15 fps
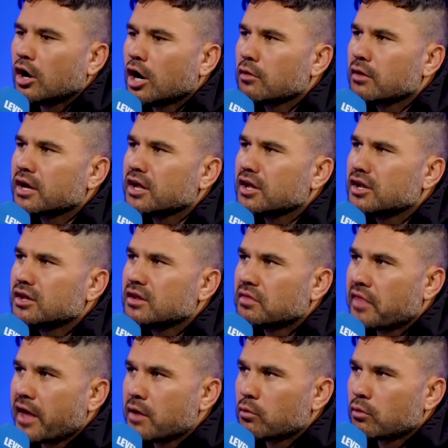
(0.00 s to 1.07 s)
I reckon
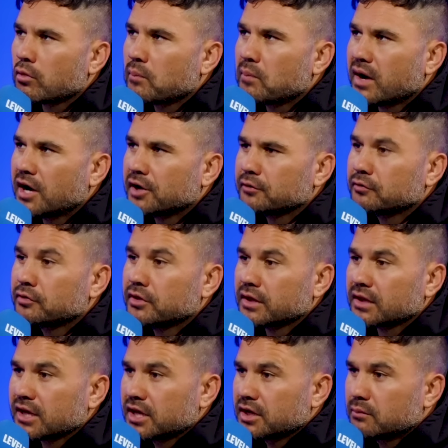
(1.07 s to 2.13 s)
they were a part of the
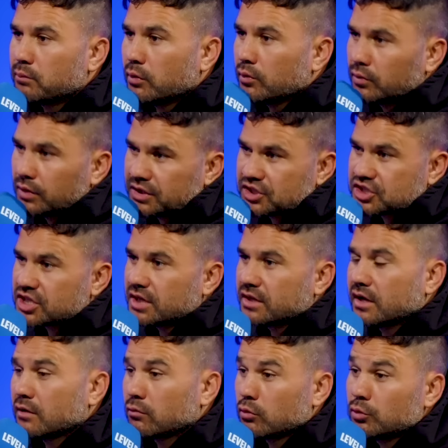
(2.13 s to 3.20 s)
leg pulling
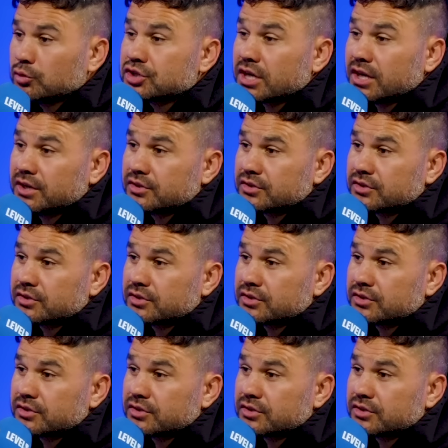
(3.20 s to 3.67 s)
rule change.